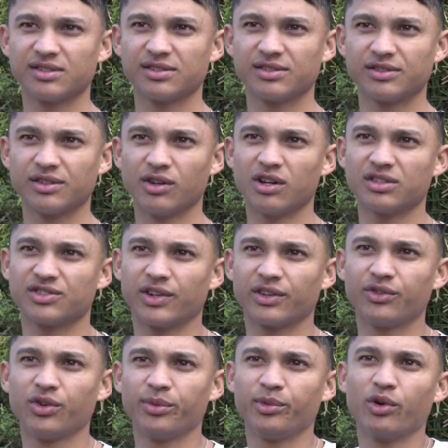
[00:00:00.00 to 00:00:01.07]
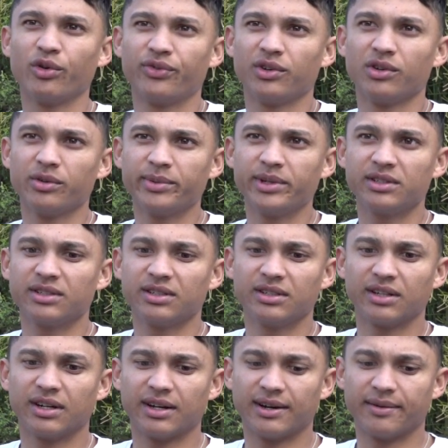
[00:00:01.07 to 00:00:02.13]
his last round threw me off a little bit,
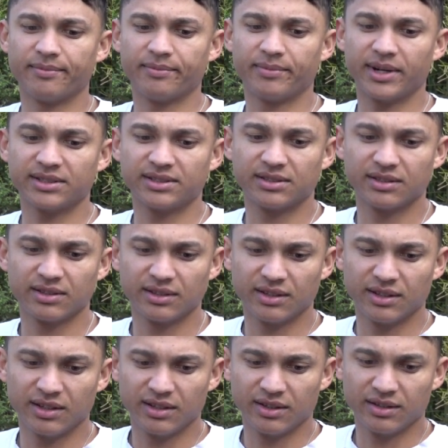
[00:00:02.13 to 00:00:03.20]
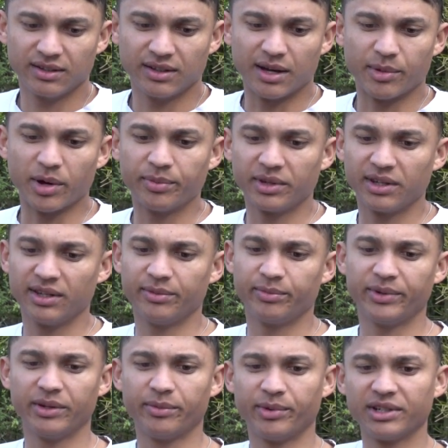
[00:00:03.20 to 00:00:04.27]
but I'm hoping
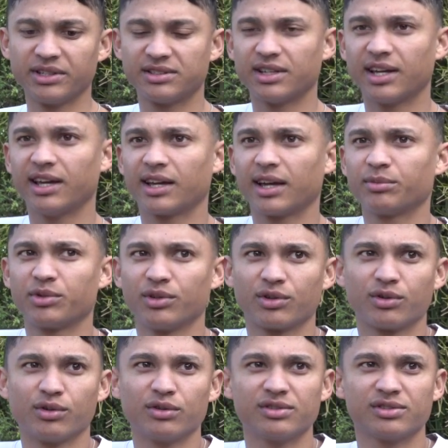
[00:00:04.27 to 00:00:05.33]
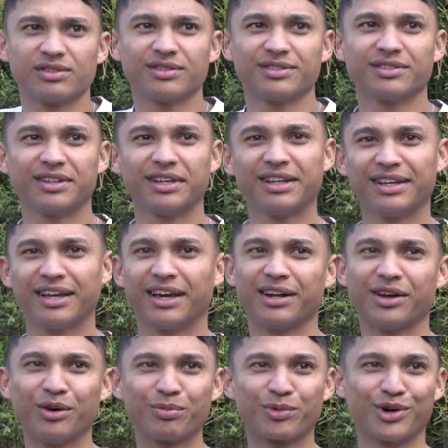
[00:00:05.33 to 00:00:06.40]
he brings A game to the course.
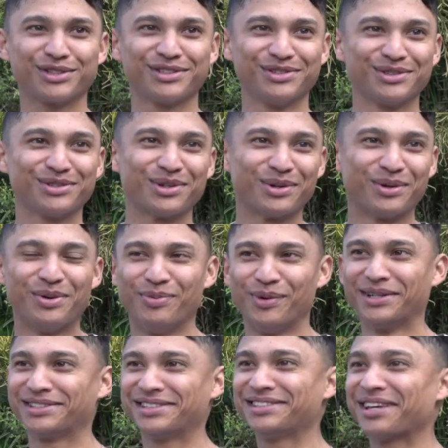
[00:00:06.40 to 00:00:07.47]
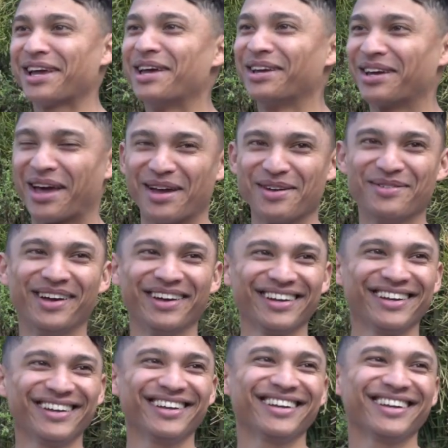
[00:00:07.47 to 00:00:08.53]
And I hope Kotzen also brings his A game,
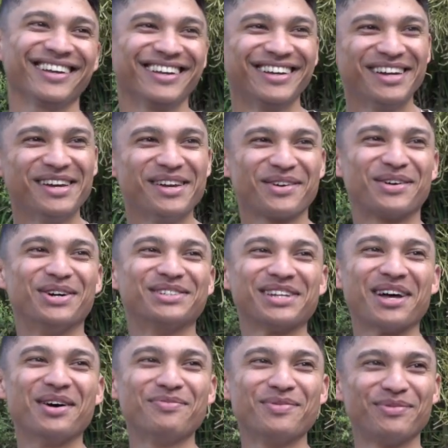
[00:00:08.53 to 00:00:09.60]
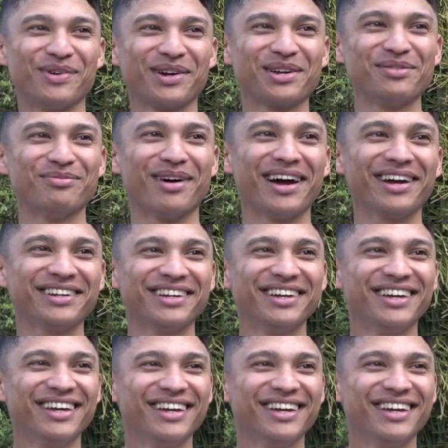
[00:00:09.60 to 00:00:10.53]
because I'll be bringing mine.